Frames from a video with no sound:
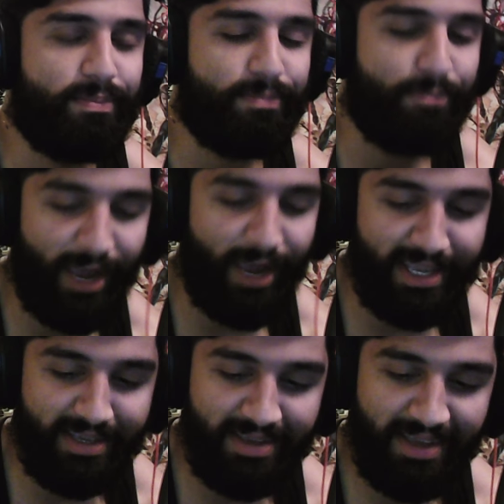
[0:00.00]
break,
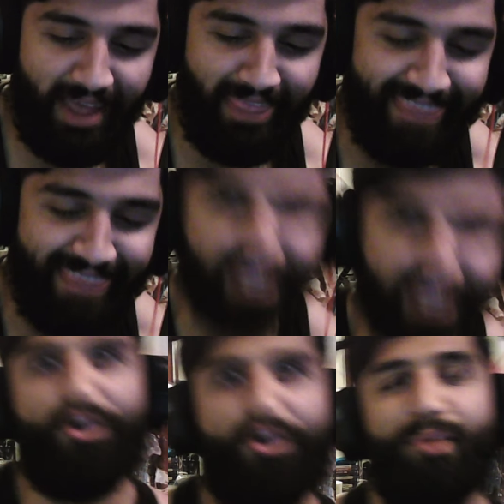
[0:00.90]
and then
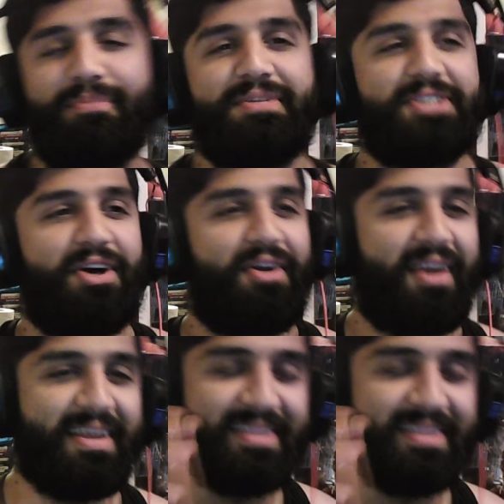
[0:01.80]
drop. So, like